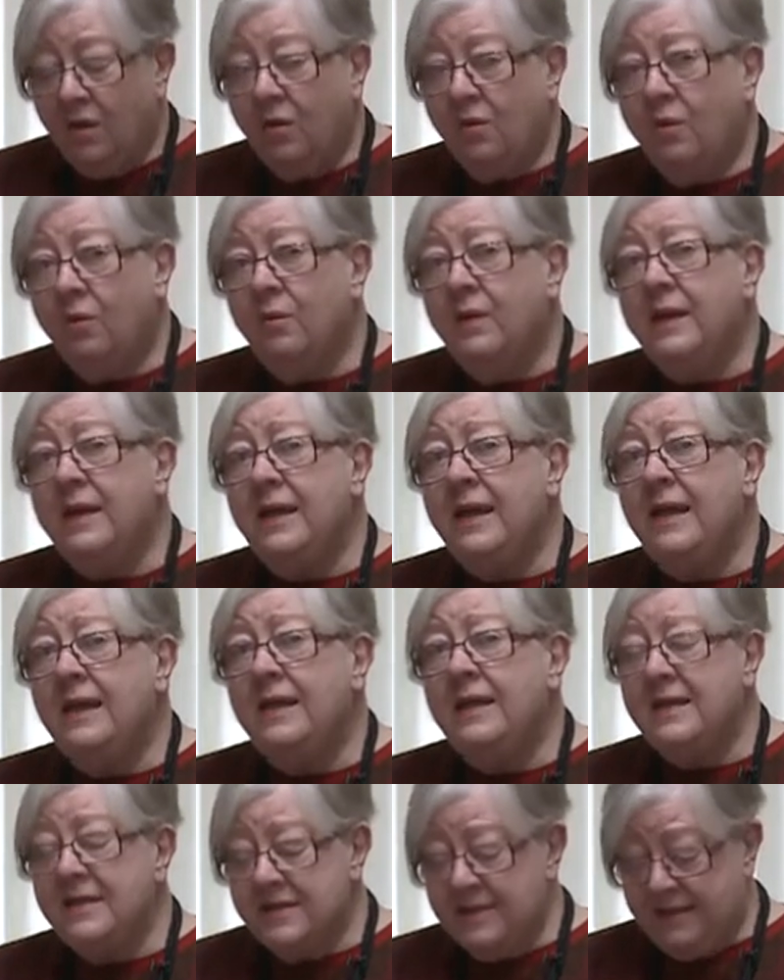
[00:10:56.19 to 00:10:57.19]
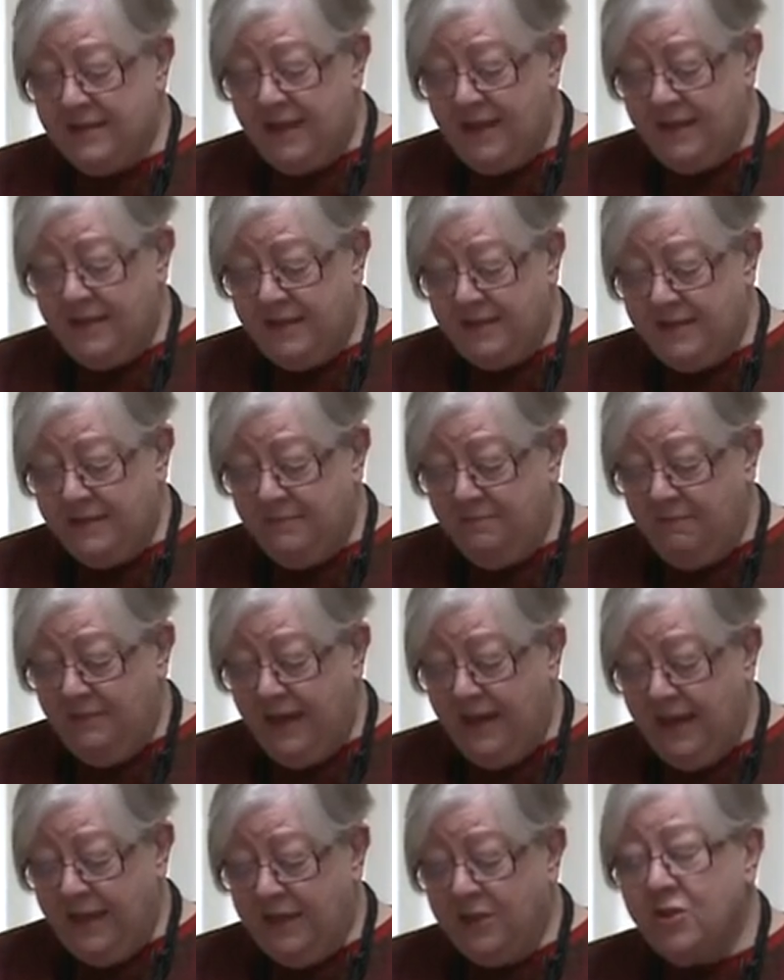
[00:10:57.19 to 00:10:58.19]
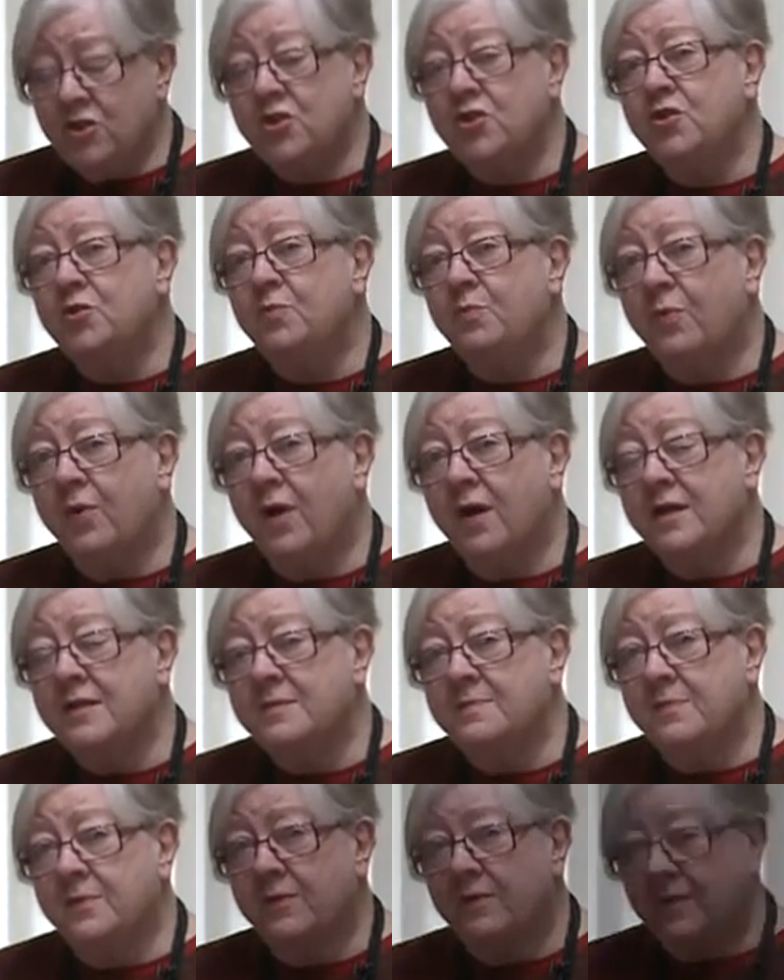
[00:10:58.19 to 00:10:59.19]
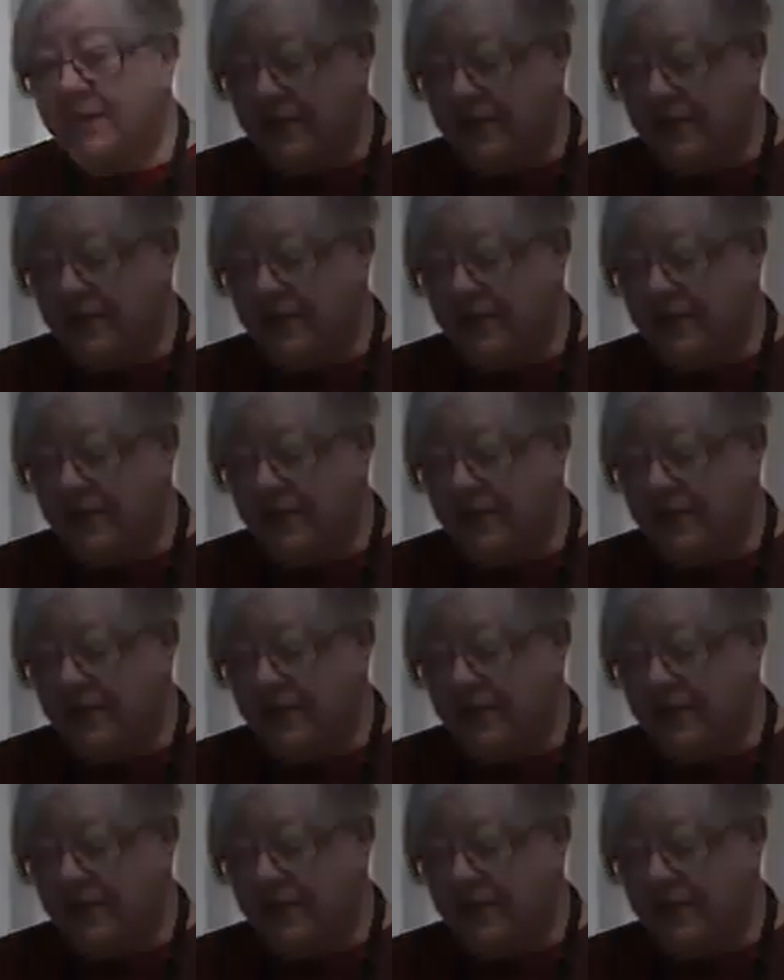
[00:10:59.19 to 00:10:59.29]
Ole and his sons managed to prosper